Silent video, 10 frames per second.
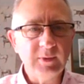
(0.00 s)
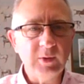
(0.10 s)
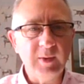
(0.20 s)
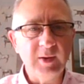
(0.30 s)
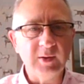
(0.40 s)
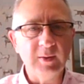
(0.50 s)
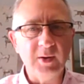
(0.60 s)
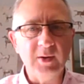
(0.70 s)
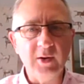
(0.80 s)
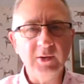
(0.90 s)
almost going to
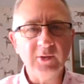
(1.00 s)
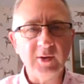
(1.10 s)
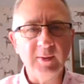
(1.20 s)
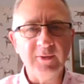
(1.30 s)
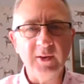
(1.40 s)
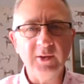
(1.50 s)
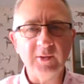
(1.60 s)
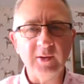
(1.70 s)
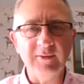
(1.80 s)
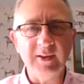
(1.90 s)
buy an ice cream off the ice
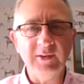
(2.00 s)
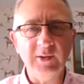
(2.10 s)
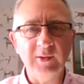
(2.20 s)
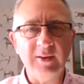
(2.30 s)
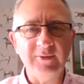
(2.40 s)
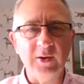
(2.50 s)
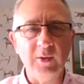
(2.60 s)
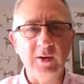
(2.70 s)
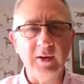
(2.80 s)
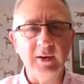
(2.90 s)
cream van. She was that far
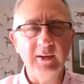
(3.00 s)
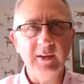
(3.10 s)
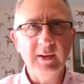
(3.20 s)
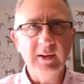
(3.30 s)
wide.